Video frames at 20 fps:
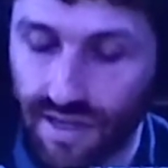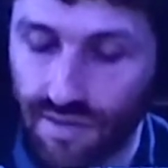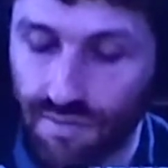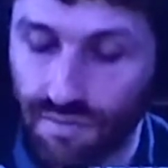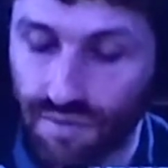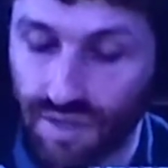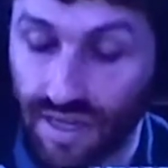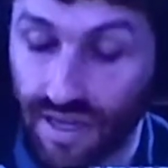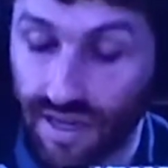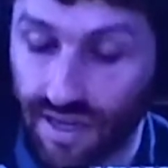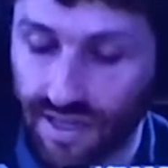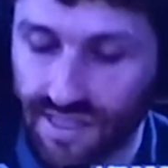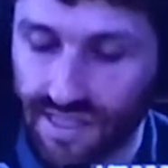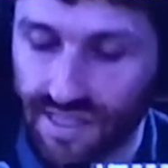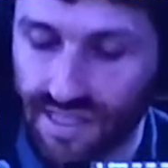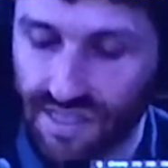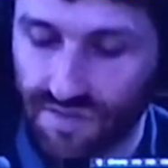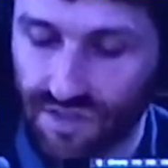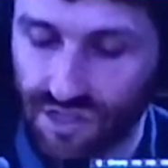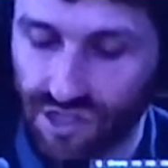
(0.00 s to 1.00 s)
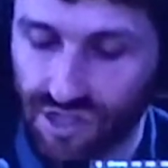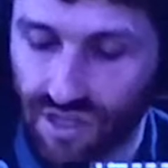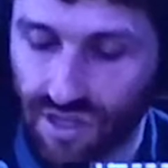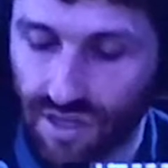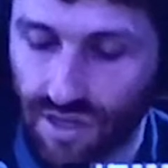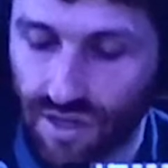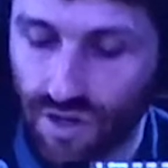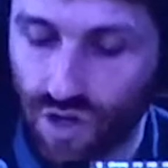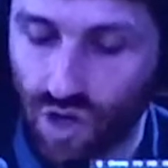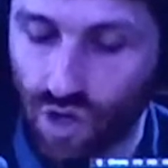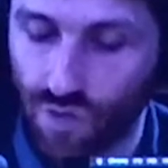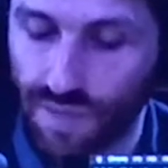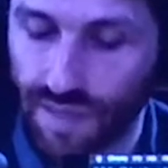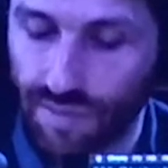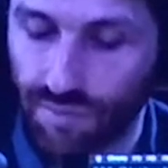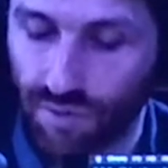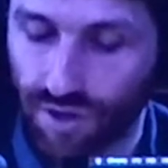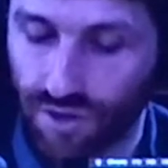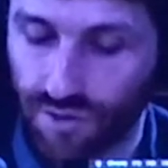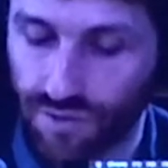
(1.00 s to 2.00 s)
But in Huxley's vision, no big
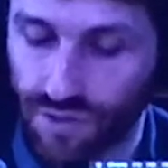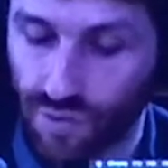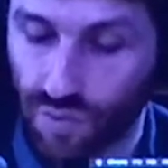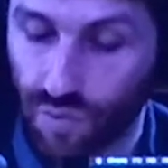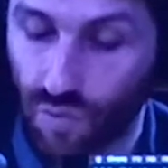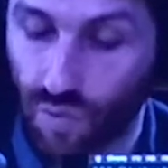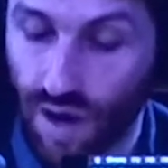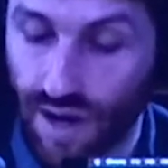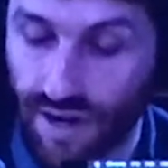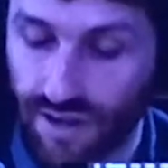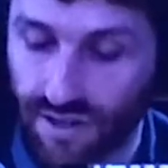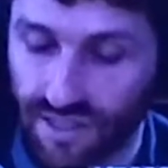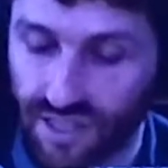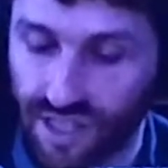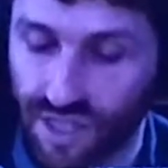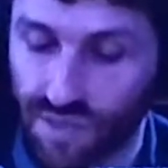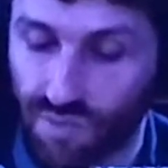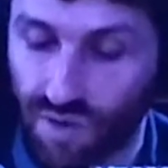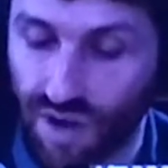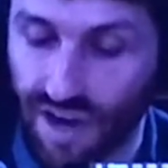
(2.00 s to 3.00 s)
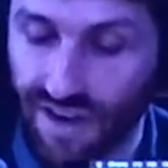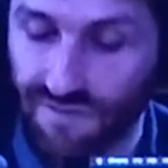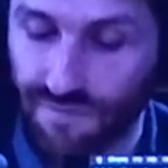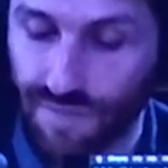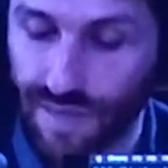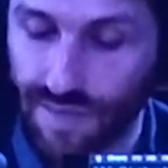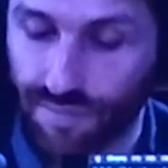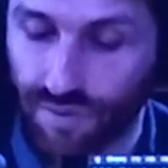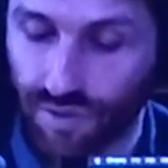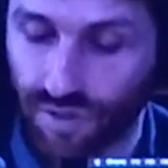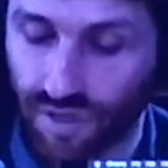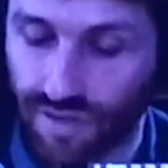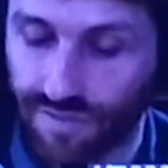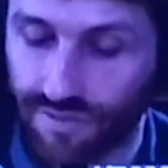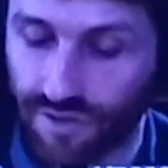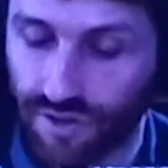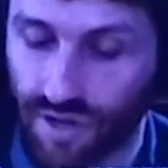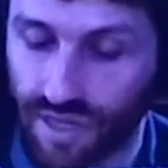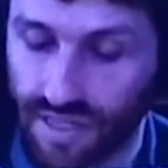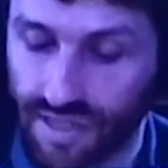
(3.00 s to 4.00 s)
brother is required to deprive people of
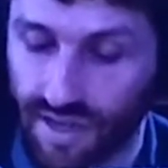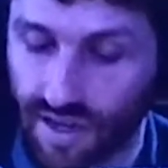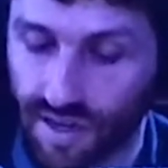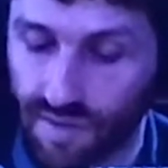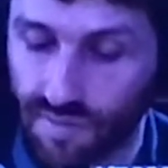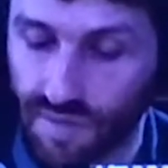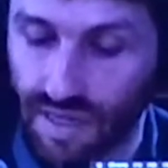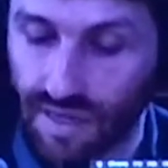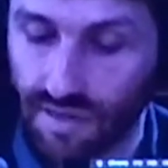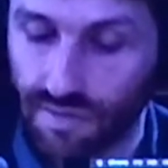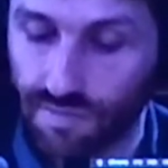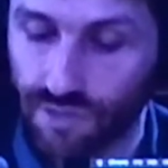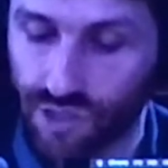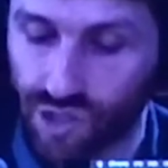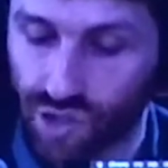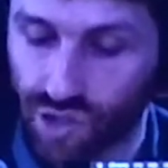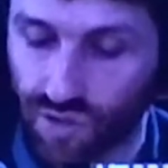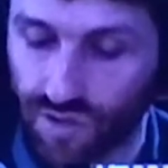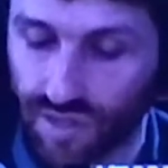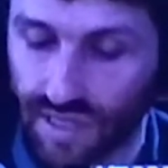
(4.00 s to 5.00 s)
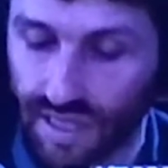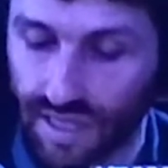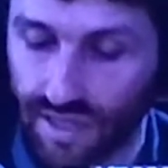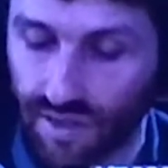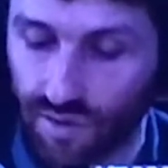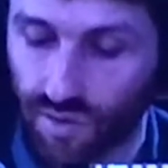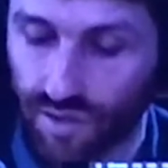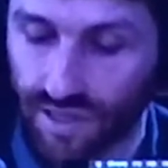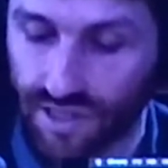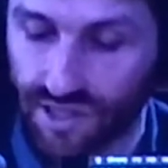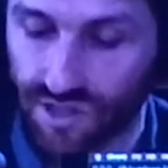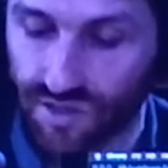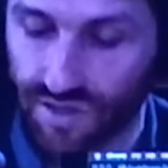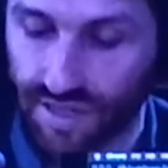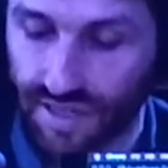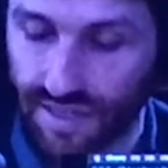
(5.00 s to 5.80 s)
their autonomy, maturity, or history.